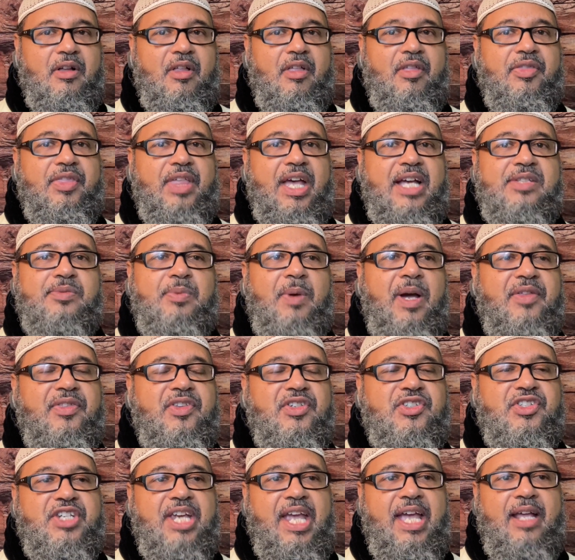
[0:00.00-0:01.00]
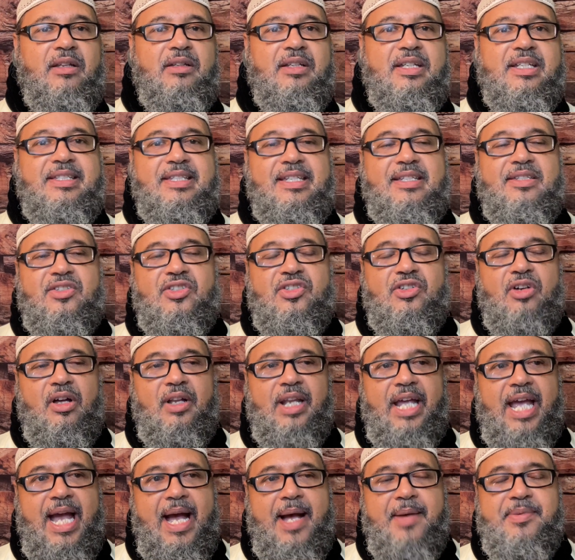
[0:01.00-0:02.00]
That's why this channel exists. It's called
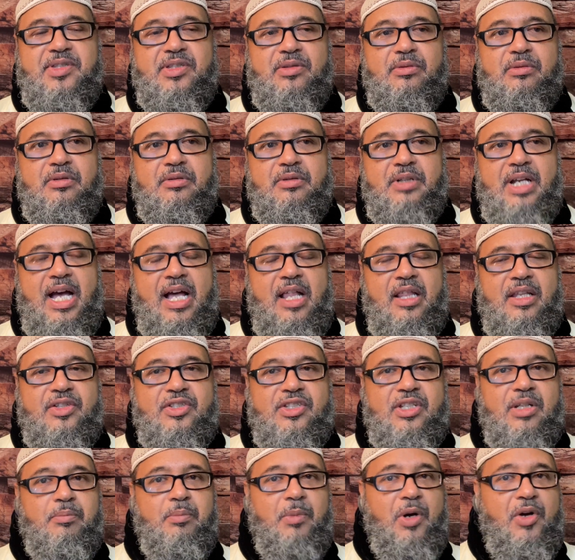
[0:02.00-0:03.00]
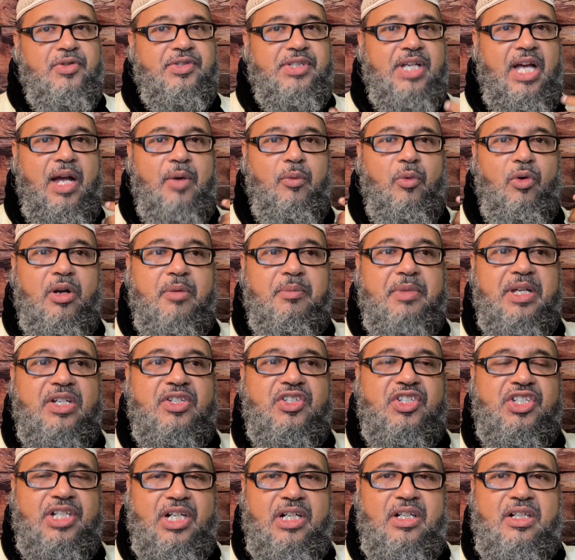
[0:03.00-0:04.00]
Absolute Knowledge. The Most High wanted me to
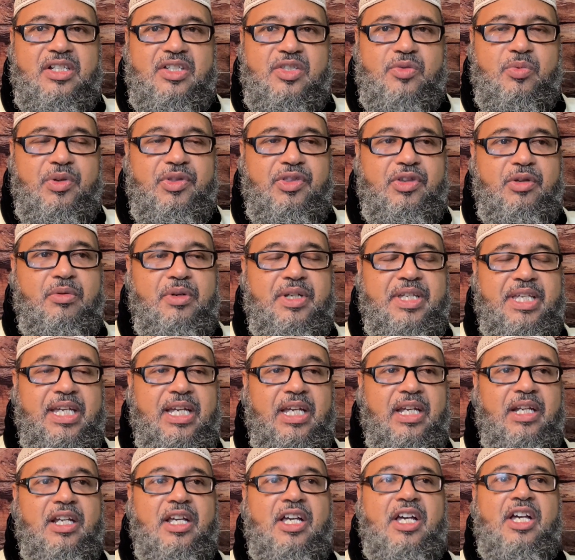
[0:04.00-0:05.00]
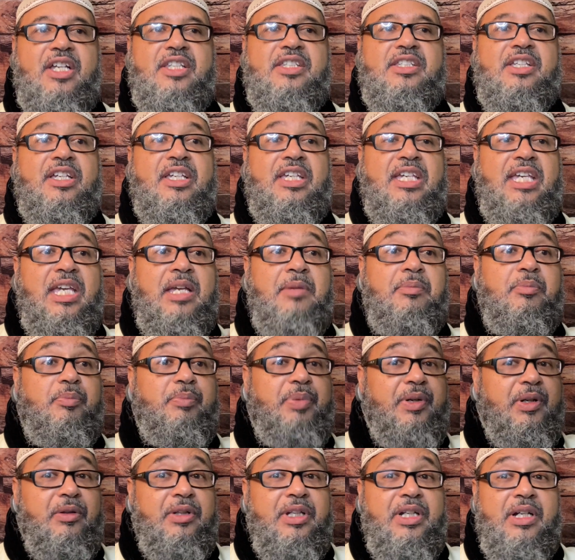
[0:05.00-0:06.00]
share this with you again, to keep
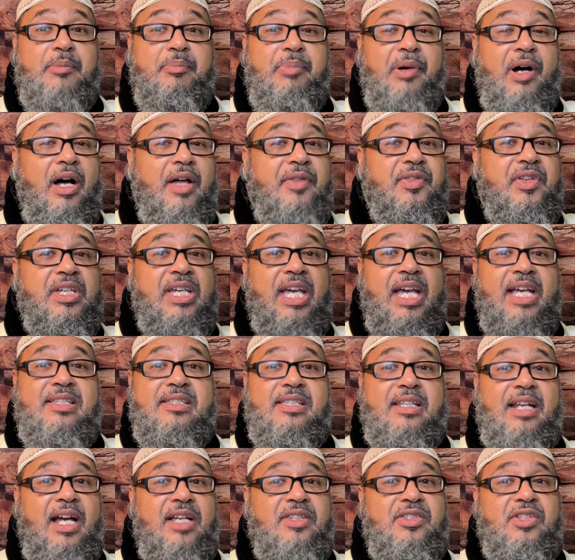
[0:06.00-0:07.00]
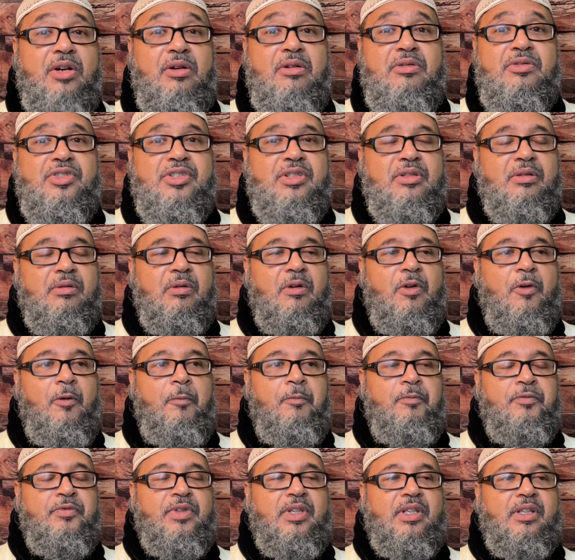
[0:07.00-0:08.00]
building upon the case that I told you.
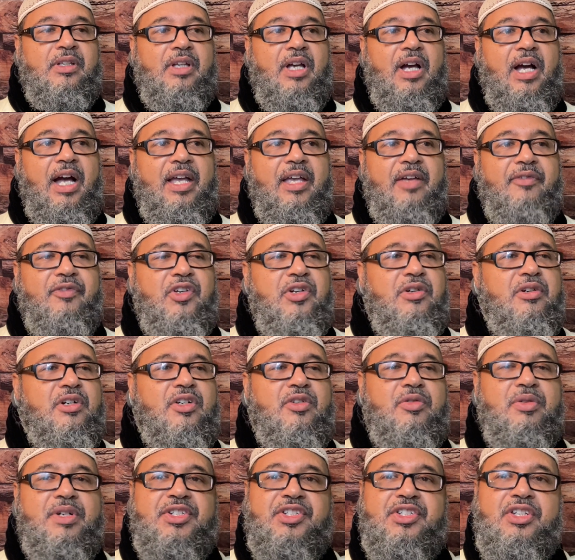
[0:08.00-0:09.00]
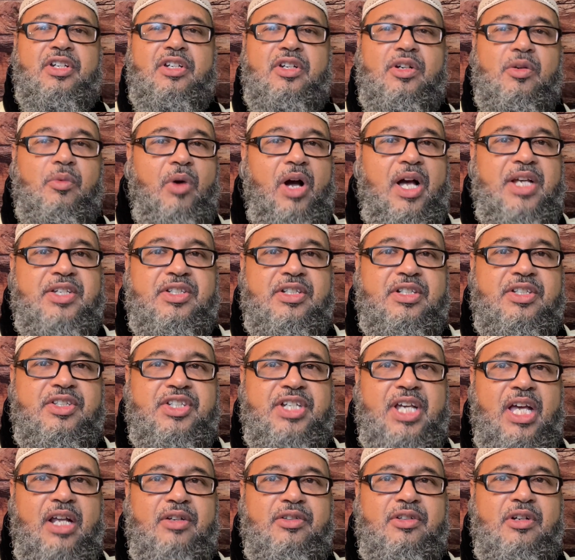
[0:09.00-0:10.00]
If you're a Christian and you're watching this
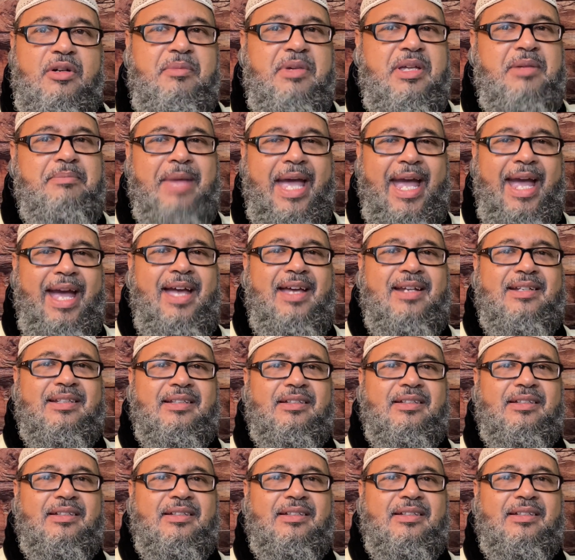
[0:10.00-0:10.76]
channel, don't be mad.